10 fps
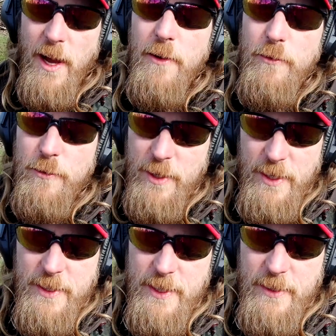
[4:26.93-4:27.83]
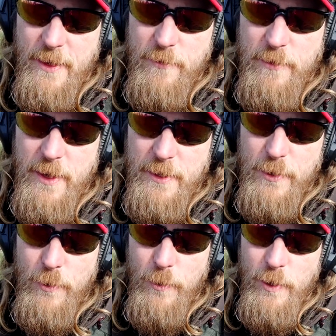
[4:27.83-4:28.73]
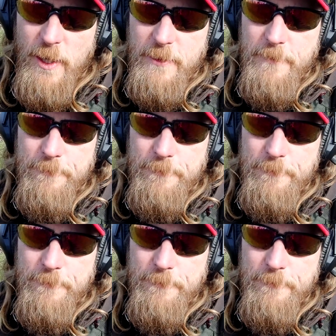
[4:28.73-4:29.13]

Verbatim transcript: I really did not find a whole lot.